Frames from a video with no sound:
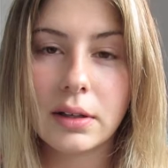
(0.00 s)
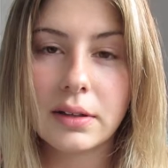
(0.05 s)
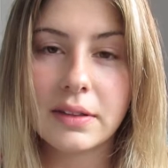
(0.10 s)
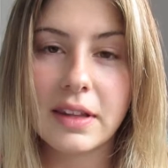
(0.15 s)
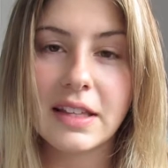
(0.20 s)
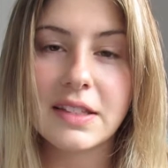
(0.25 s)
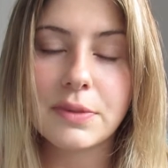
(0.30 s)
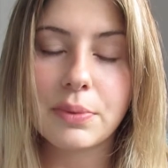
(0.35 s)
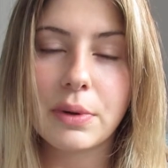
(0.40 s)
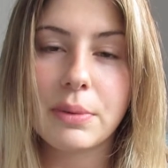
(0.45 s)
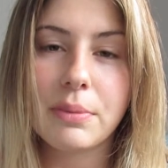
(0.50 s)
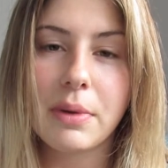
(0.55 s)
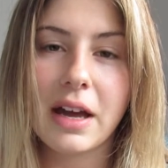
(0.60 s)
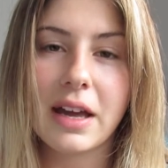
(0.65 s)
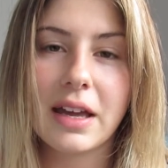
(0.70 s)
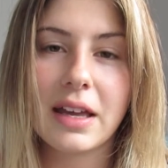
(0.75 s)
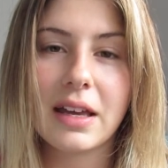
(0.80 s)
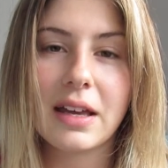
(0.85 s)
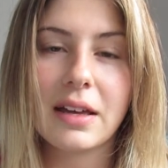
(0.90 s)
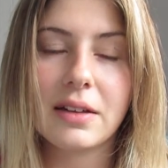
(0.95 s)
That's when
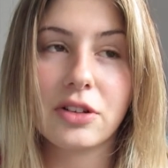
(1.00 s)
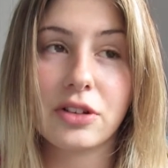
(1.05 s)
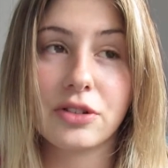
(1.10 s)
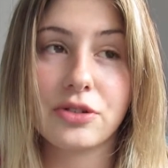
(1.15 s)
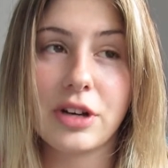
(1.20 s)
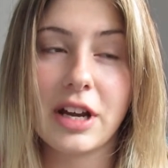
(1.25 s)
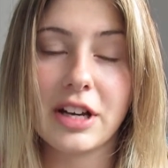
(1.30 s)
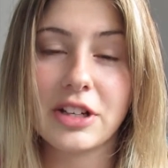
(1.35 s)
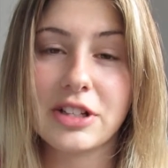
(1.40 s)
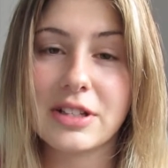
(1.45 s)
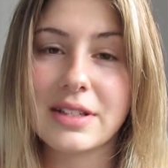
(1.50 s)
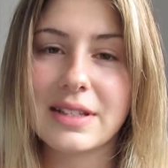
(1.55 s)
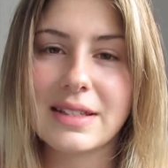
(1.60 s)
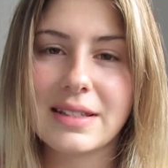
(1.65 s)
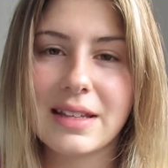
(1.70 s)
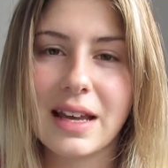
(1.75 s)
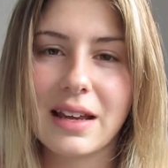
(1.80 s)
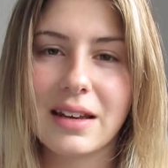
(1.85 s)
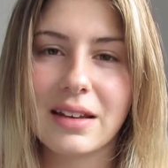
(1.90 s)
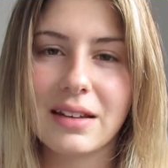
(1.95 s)
my contractions
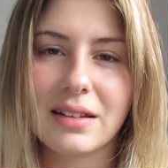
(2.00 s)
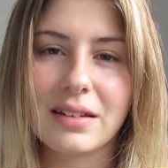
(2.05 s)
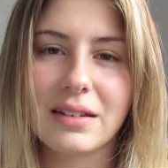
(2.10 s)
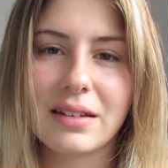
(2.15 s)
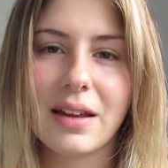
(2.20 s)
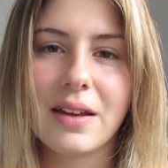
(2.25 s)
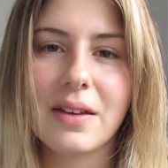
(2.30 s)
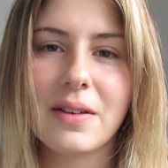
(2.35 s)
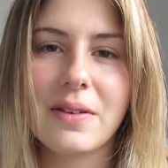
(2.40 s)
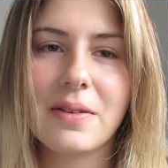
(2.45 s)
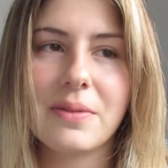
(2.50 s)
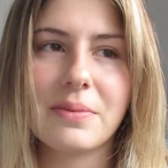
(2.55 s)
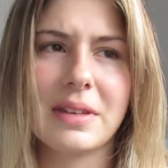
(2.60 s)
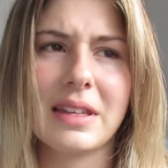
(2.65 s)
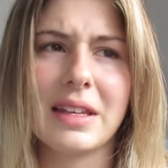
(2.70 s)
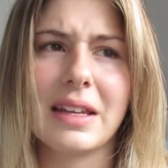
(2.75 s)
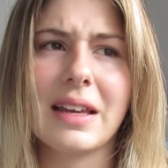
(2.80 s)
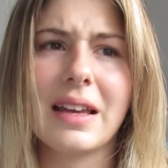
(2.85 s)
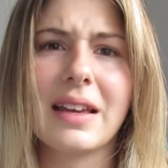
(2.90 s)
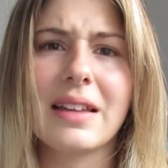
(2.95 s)
started
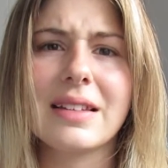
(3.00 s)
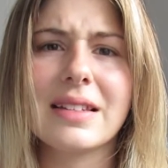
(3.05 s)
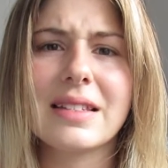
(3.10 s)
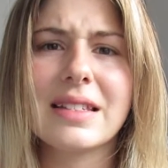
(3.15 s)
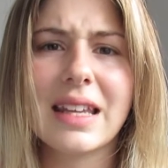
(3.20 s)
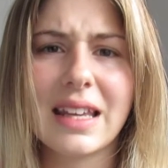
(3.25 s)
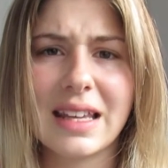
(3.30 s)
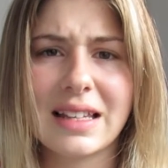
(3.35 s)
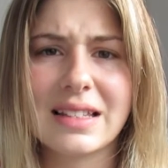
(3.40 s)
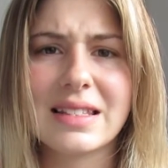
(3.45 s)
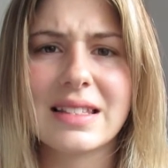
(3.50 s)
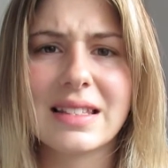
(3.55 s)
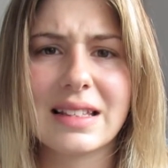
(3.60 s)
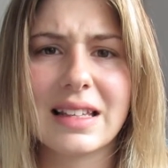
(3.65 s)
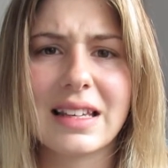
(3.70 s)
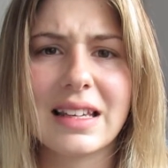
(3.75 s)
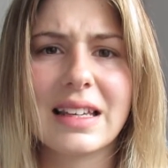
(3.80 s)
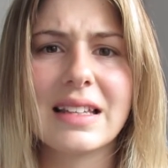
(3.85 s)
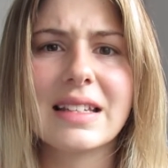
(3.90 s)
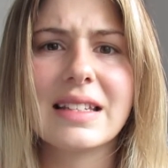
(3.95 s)
getting
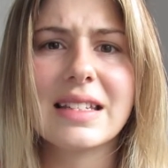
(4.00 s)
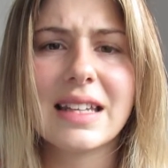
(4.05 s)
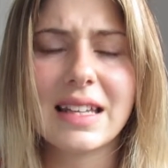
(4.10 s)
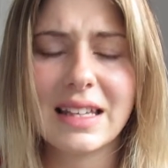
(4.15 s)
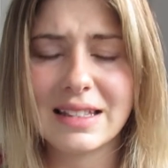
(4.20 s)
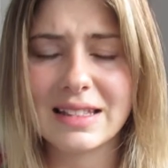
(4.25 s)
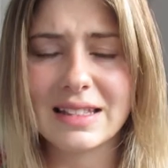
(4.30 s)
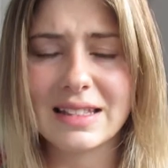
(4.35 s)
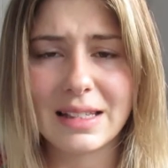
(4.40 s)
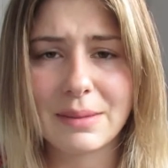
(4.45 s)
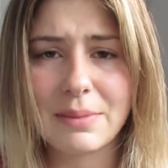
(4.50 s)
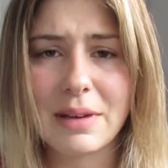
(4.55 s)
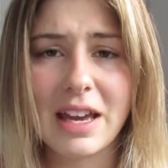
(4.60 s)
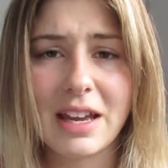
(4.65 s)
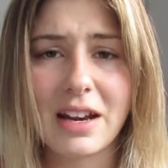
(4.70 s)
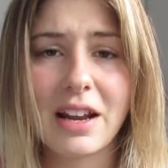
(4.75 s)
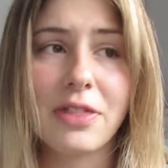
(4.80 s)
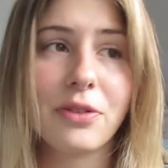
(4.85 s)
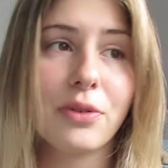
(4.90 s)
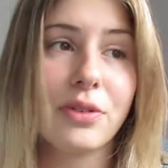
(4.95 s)
intensely bad.
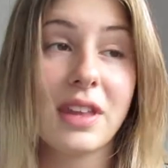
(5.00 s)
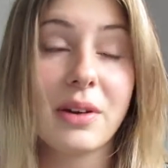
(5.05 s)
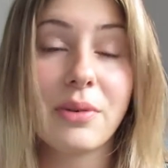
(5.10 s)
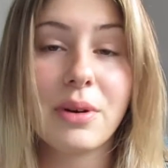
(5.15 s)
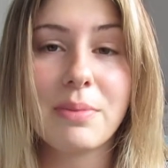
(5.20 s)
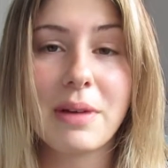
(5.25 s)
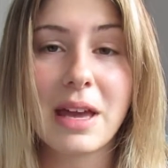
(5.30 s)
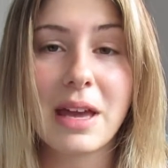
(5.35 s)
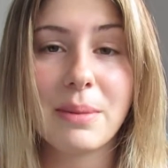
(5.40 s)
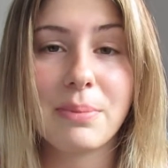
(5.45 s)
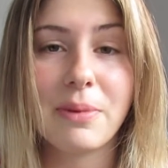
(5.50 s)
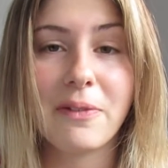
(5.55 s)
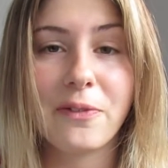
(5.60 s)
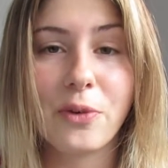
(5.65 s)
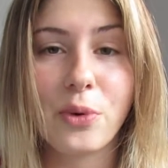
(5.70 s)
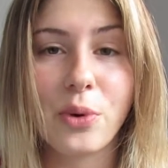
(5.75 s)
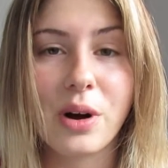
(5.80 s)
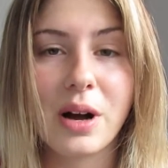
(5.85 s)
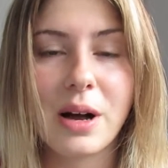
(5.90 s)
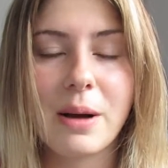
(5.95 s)
I thought they were bad
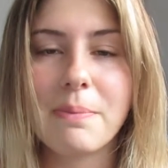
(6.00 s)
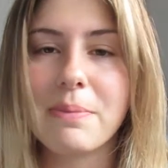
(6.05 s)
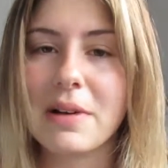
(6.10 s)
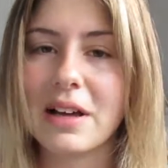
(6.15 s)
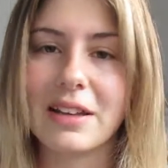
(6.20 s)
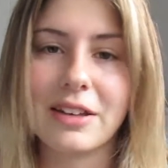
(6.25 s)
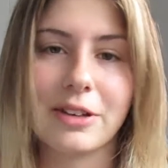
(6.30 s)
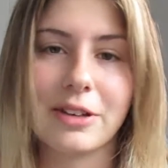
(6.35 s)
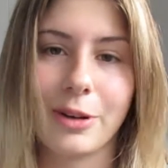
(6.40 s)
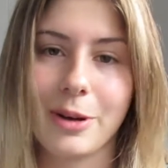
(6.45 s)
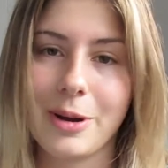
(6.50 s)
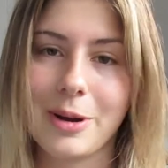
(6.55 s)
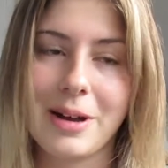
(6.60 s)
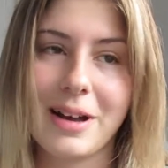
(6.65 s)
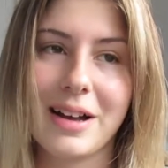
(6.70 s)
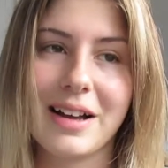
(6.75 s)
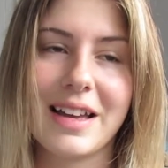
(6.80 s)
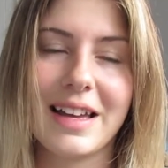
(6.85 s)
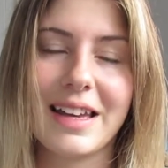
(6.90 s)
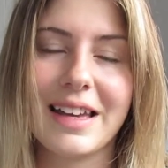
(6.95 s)
before, but no,
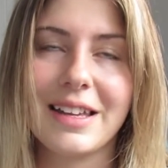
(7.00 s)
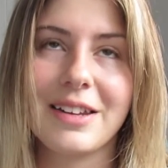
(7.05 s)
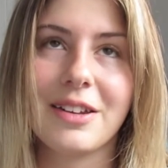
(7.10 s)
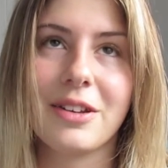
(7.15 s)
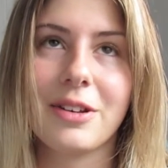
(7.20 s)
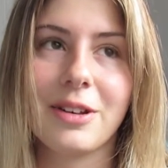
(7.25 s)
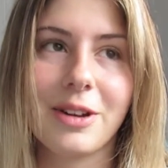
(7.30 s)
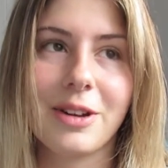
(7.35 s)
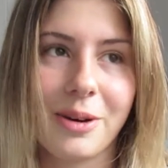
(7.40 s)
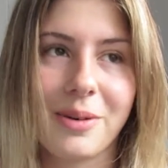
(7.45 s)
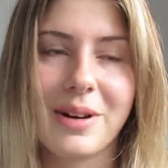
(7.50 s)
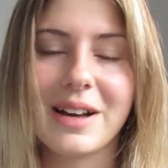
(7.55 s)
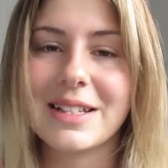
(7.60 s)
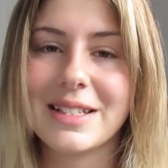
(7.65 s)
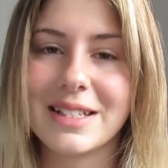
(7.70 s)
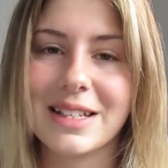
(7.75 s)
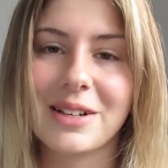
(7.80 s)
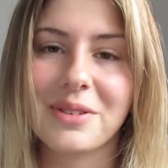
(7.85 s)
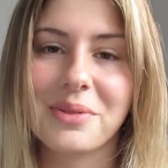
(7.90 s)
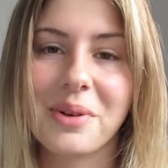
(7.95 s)
I had no
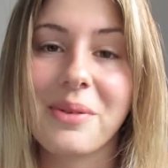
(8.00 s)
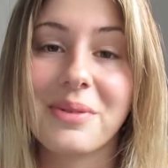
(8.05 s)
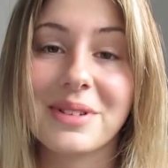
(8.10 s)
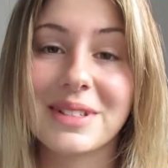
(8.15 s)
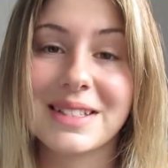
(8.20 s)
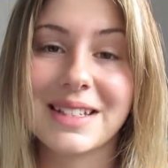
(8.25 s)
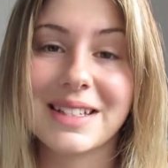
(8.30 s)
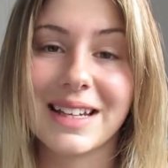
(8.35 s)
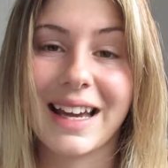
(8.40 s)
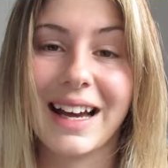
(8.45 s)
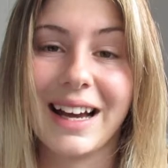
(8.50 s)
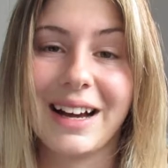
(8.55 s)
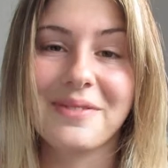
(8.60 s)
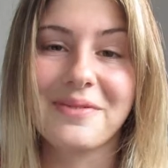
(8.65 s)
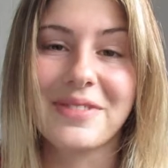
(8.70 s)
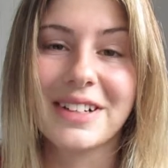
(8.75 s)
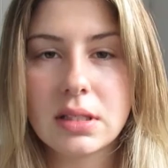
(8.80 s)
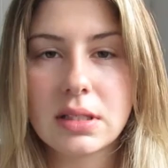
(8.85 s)
idea what was to come.